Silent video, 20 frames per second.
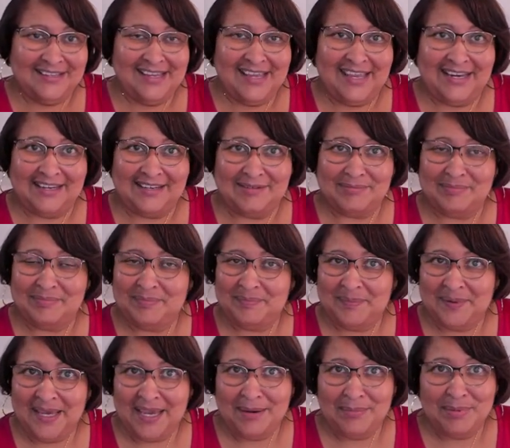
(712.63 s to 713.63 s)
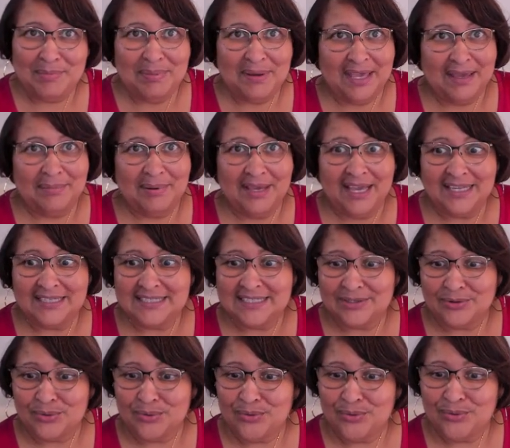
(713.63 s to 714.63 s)
And baby, baby, I
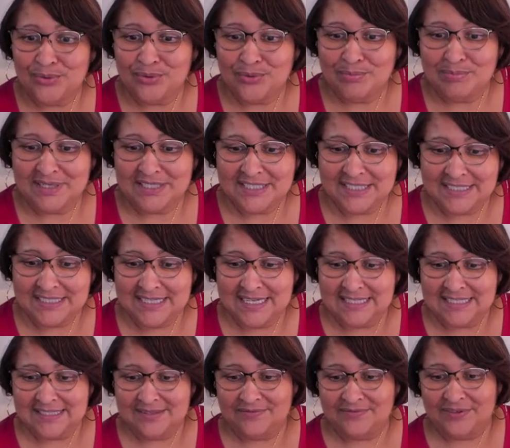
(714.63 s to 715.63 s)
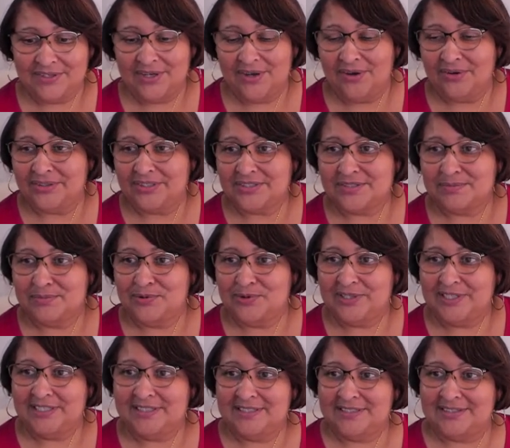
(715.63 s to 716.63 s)
did a whole bunch of testing for y'all this
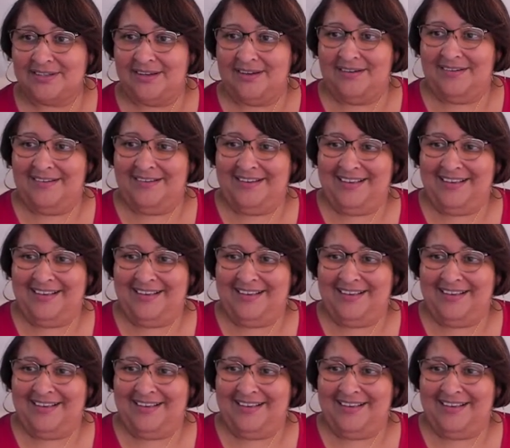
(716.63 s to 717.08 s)
morning. So,